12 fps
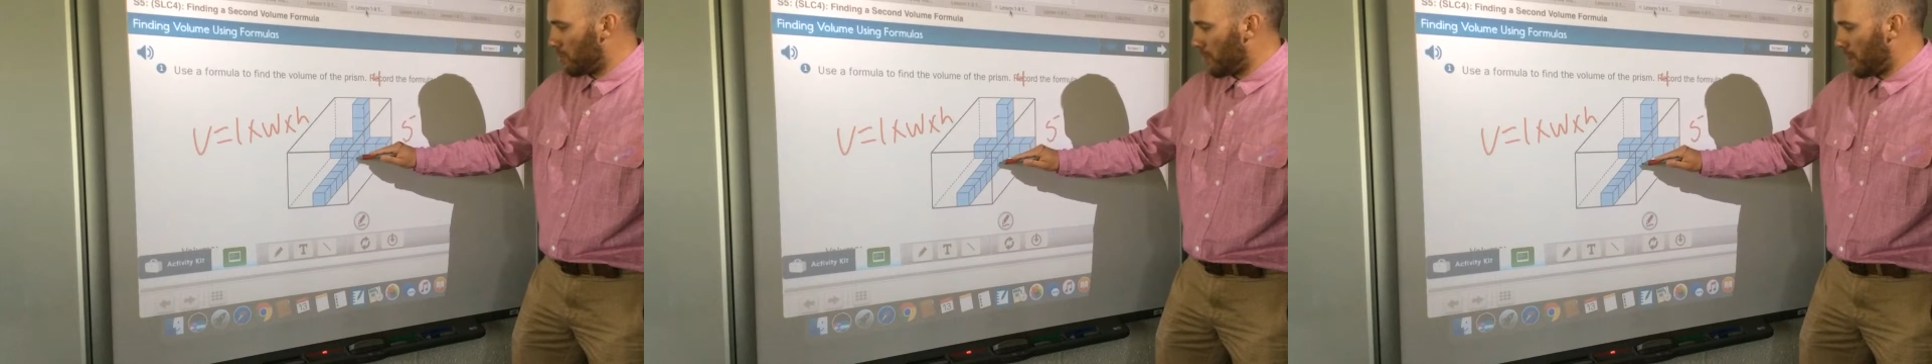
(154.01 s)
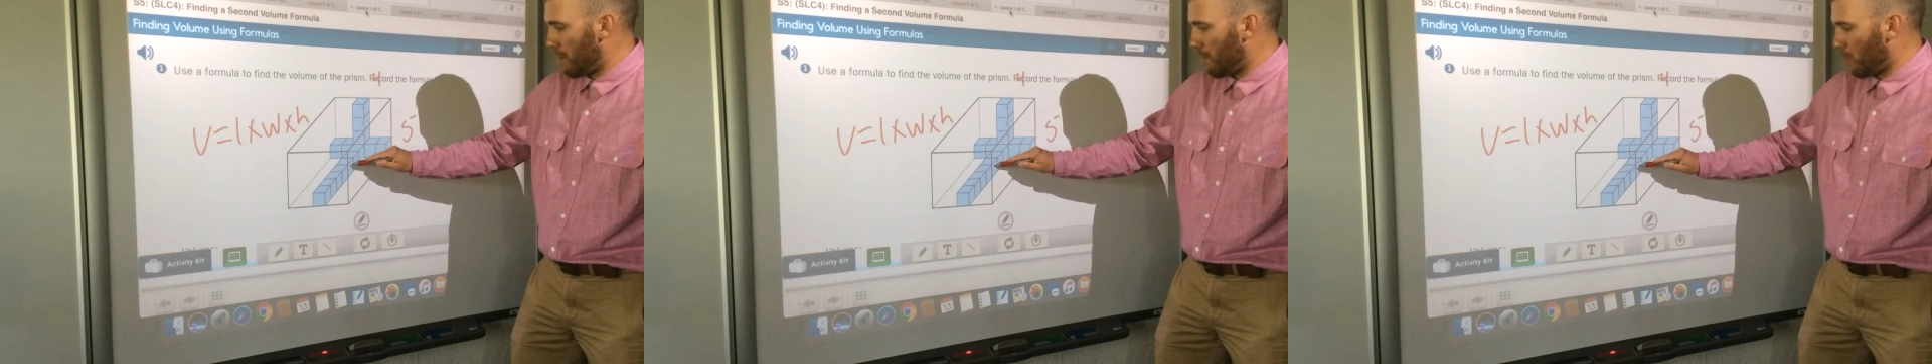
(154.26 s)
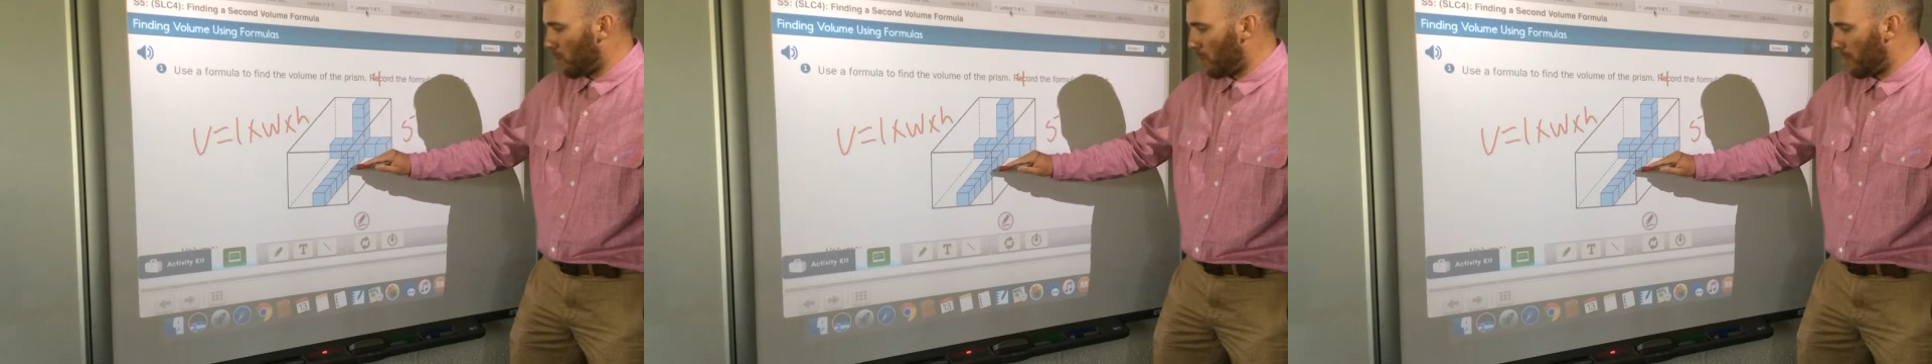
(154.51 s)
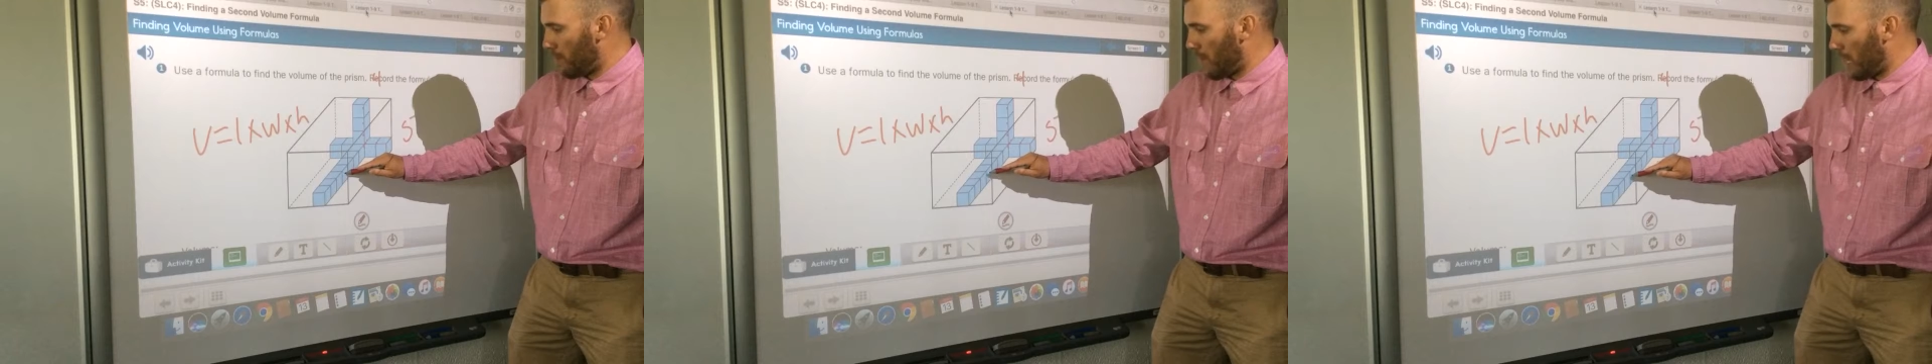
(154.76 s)
3,
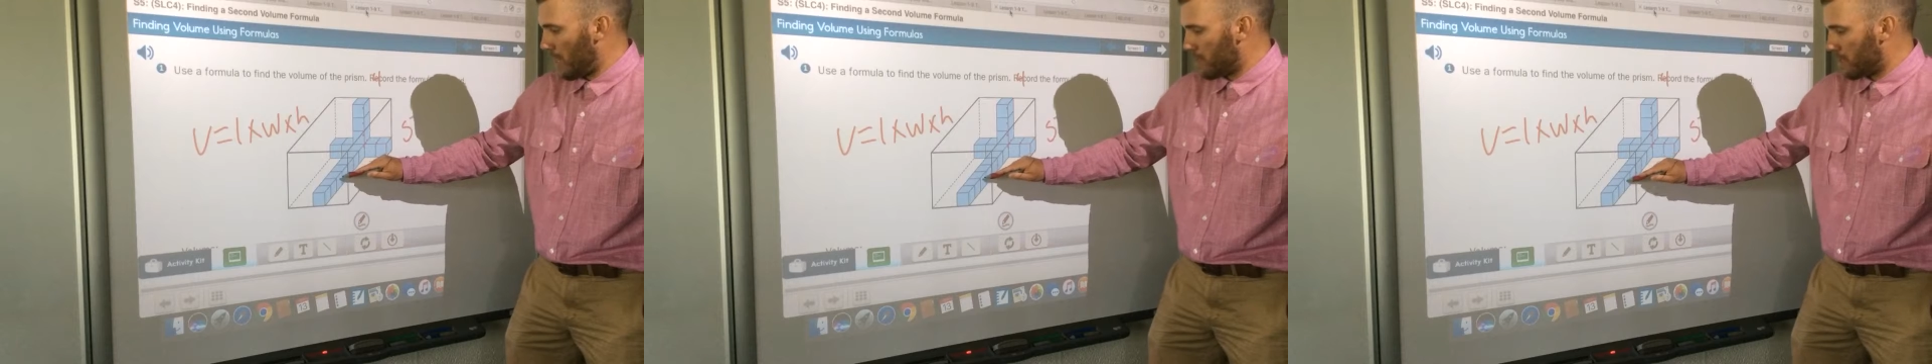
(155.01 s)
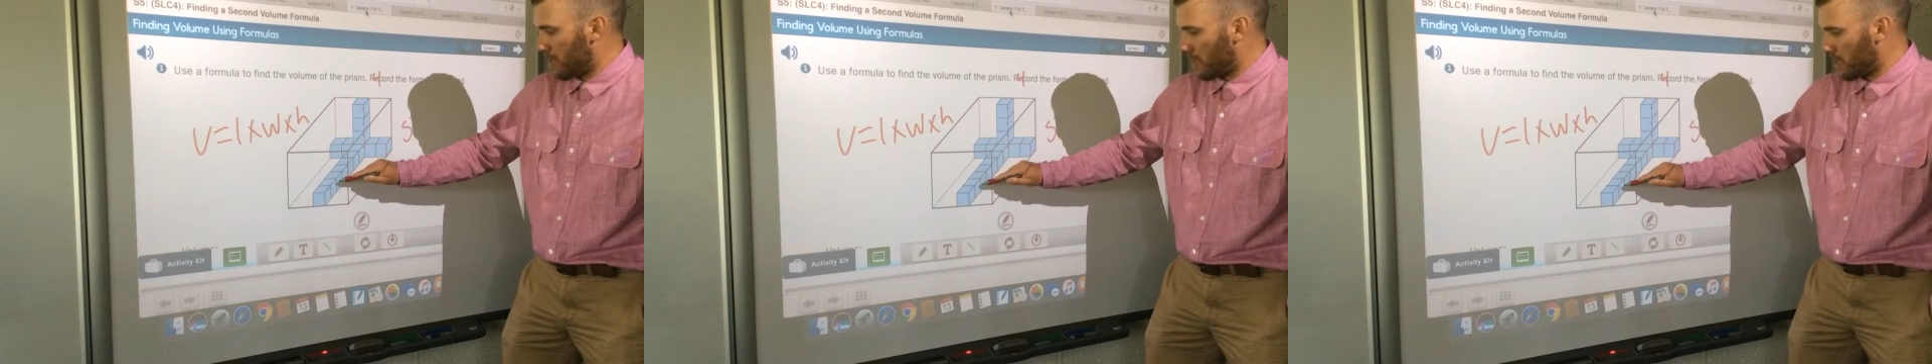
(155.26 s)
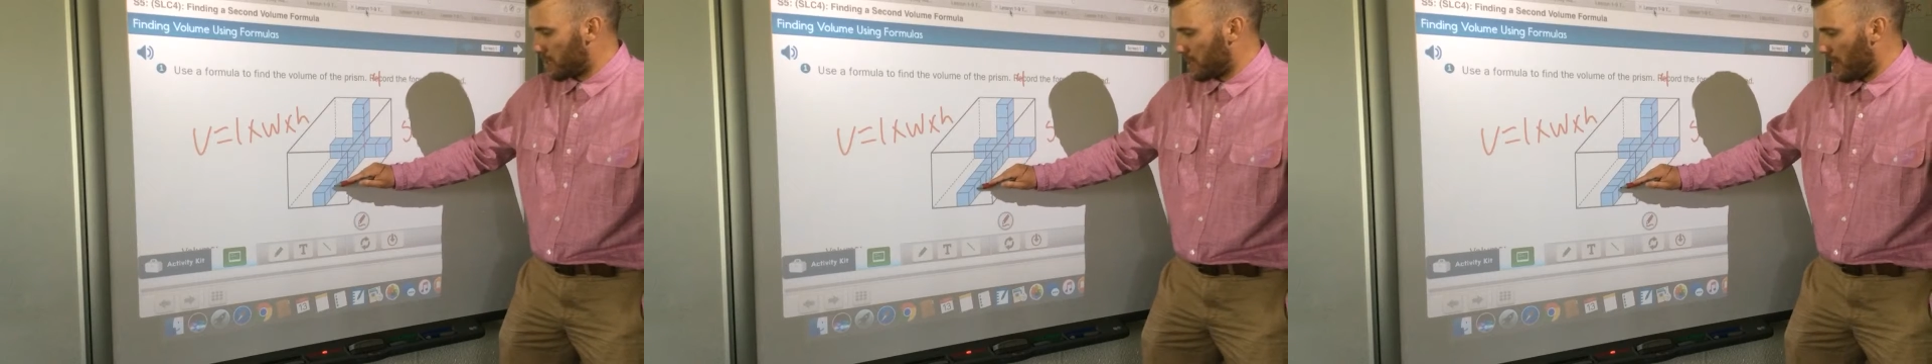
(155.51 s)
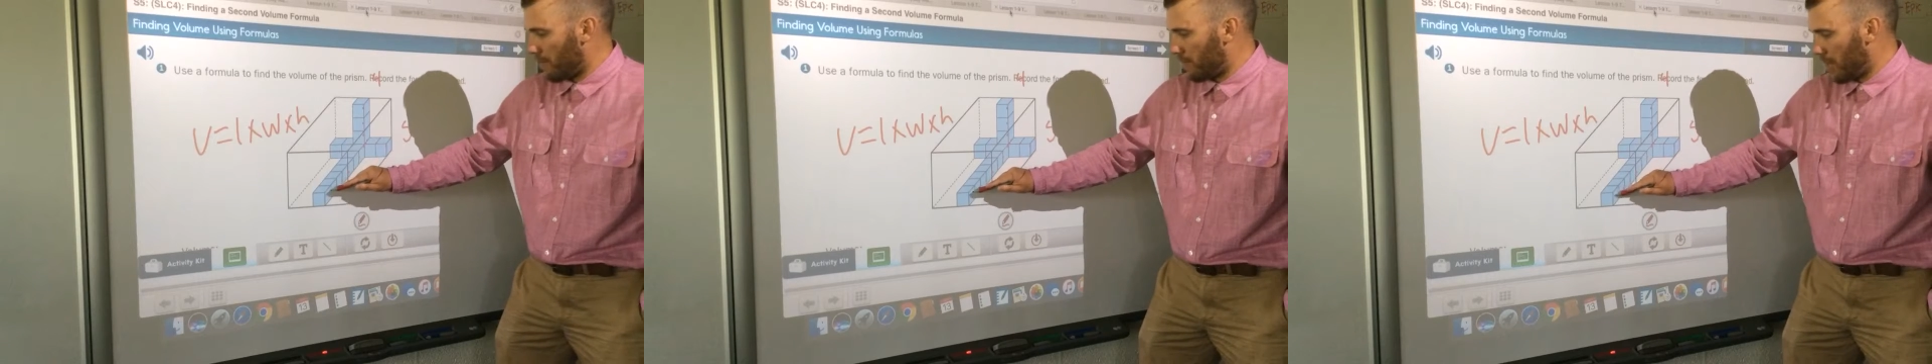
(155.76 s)
4, 5, 6,
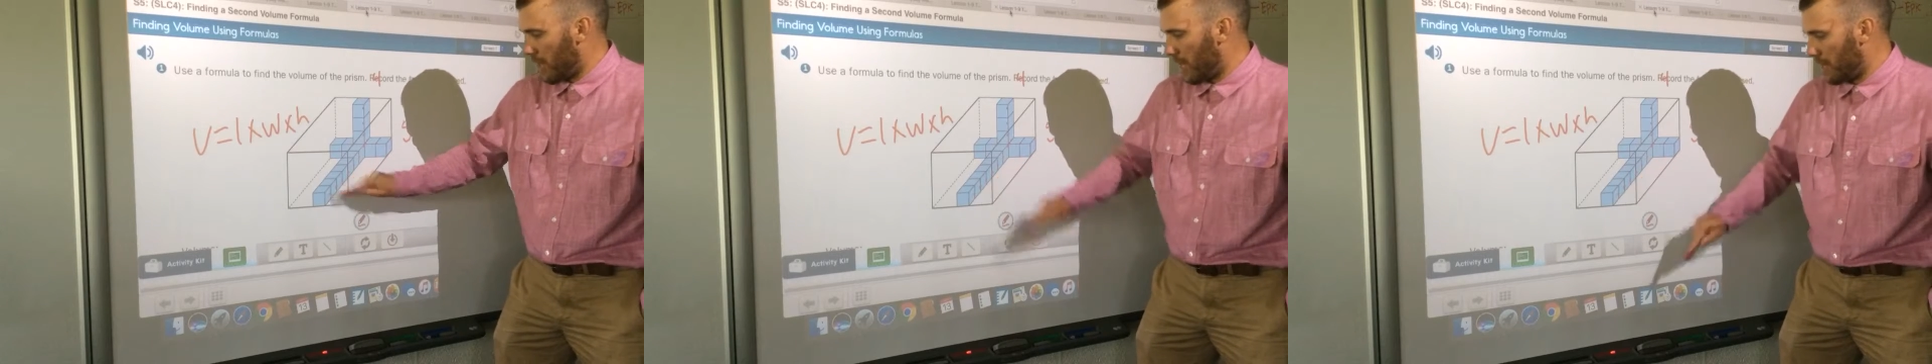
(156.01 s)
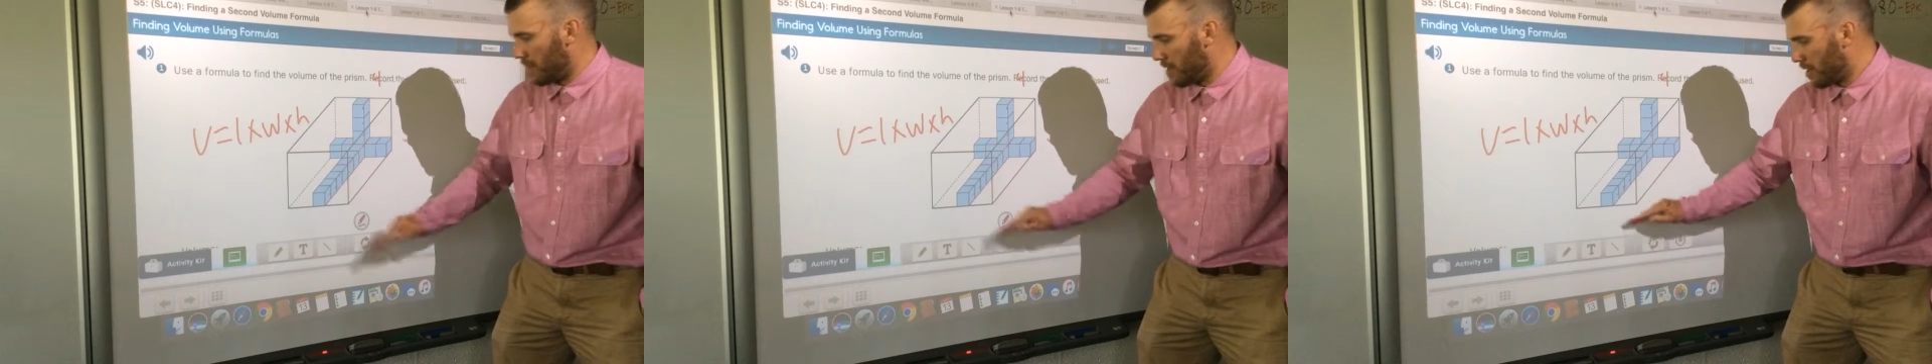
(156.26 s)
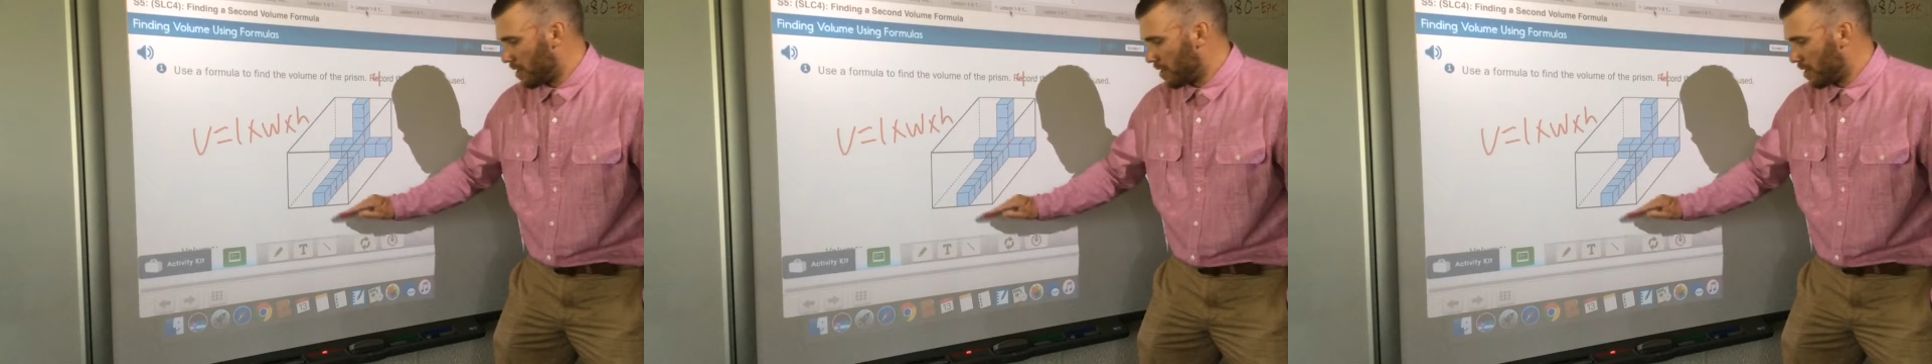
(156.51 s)
7, 8.